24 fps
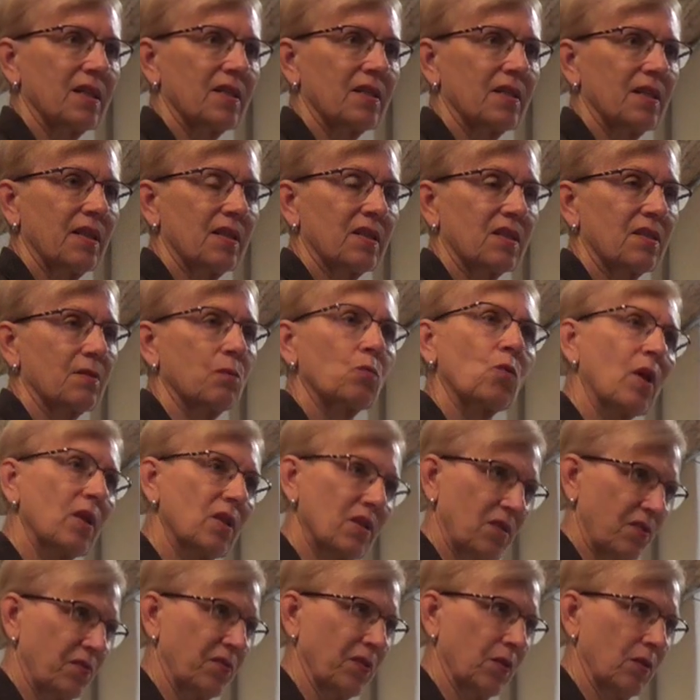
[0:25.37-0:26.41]
It's a
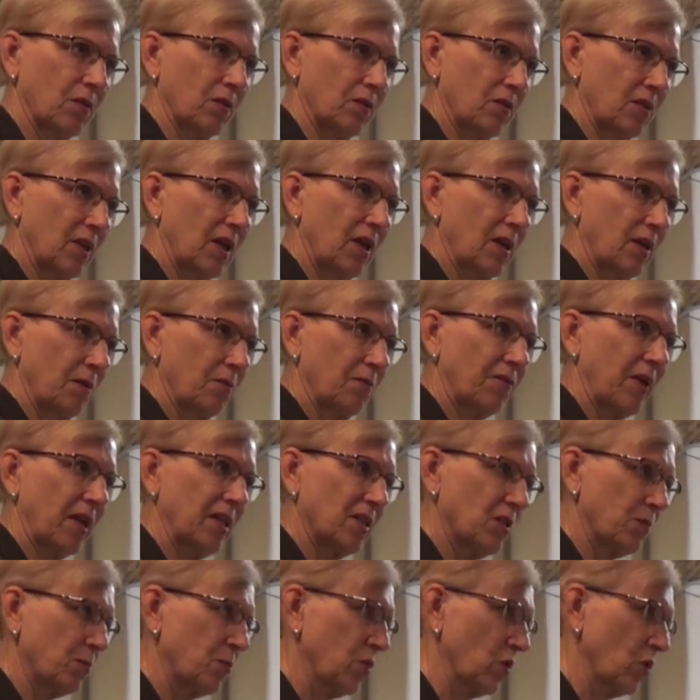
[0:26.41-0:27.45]
wonderful
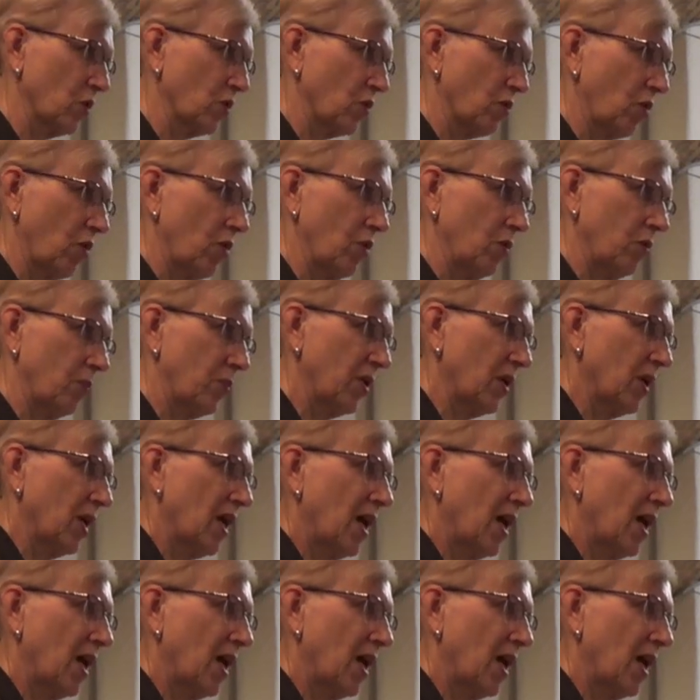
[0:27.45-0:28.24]
Facebook group,